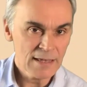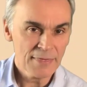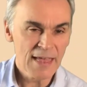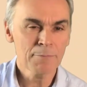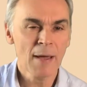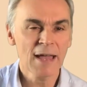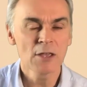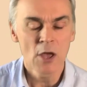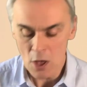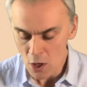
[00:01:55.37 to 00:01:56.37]
That pad
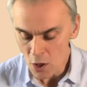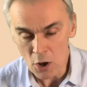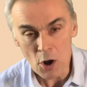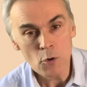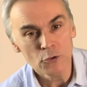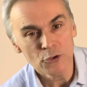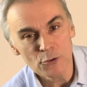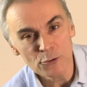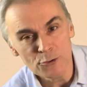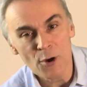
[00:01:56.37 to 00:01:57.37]
allows
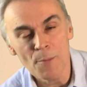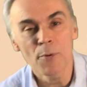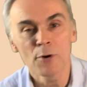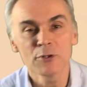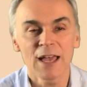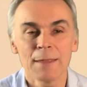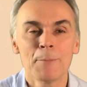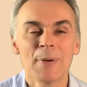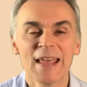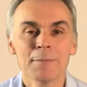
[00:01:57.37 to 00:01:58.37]
you to compose
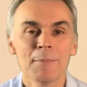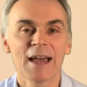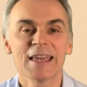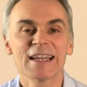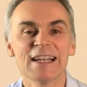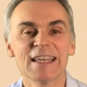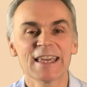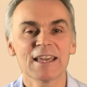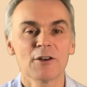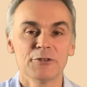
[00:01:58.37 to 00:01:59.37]
and play by
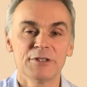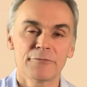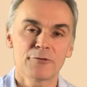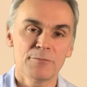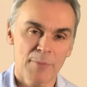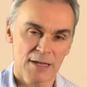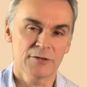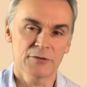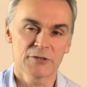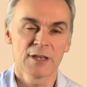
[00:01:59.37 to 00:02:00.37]
clicking on the different
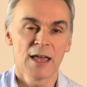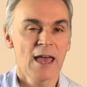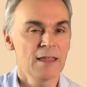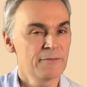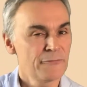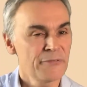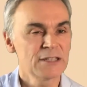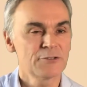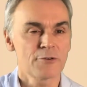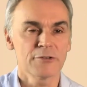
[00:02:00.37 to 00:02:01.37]
buttons and
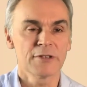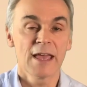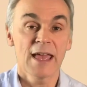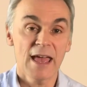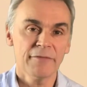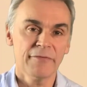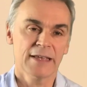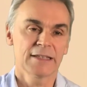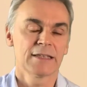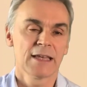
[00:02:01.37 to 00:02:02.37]
filters,
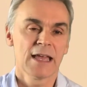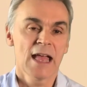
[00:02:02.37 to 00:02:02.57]
effects,